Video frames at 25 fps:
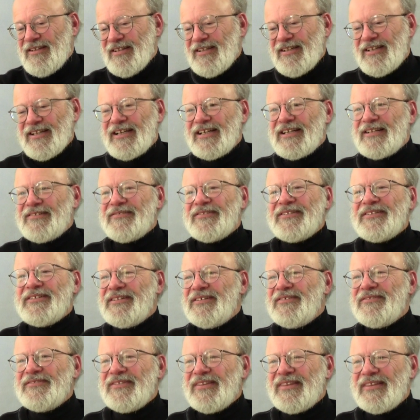at the time,
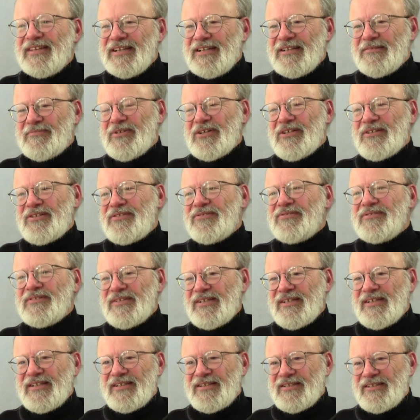if you even think about
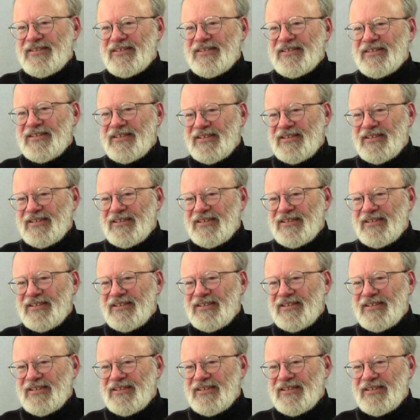doing that.